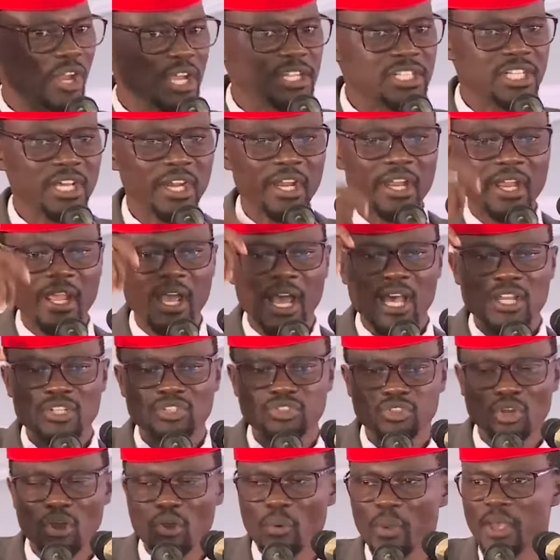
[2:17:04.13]
Treasury
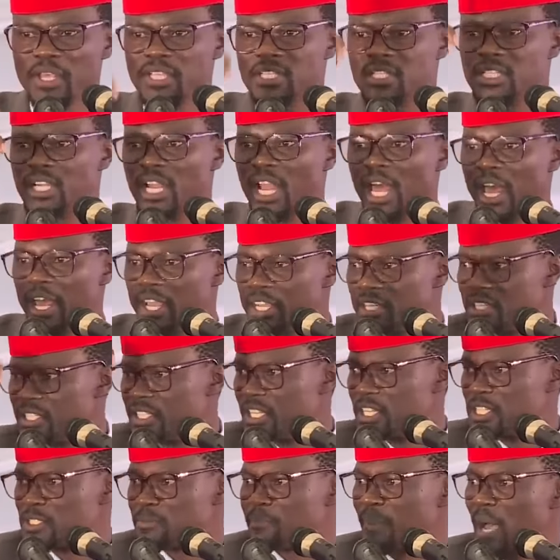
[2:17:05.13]
has always
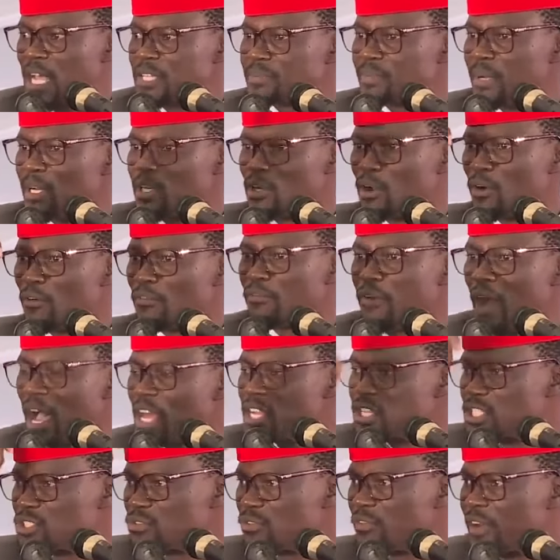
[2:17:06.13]
delayed disbursement of
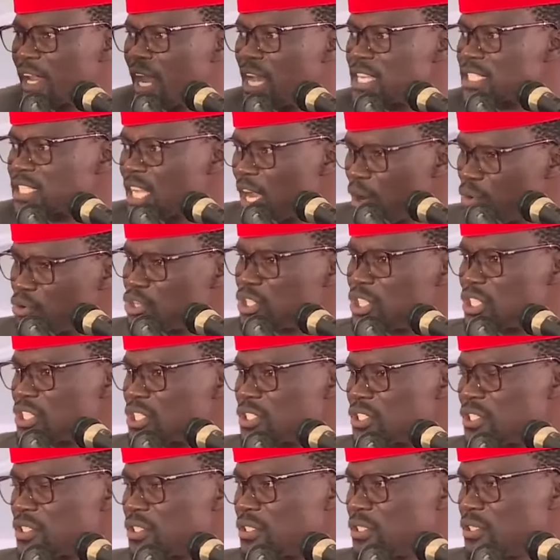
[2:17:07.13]
funds to various
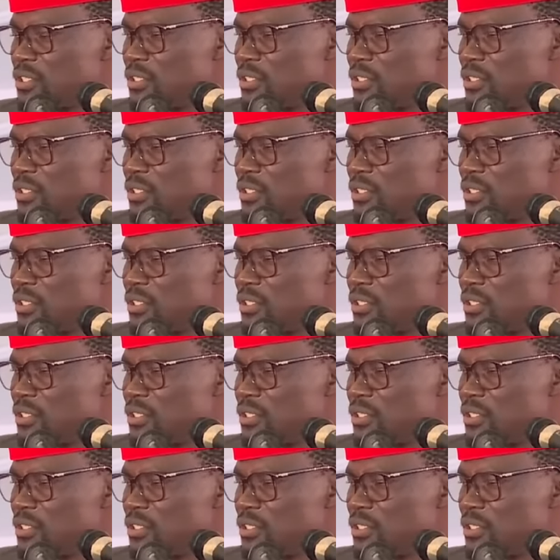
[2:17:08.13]
counties.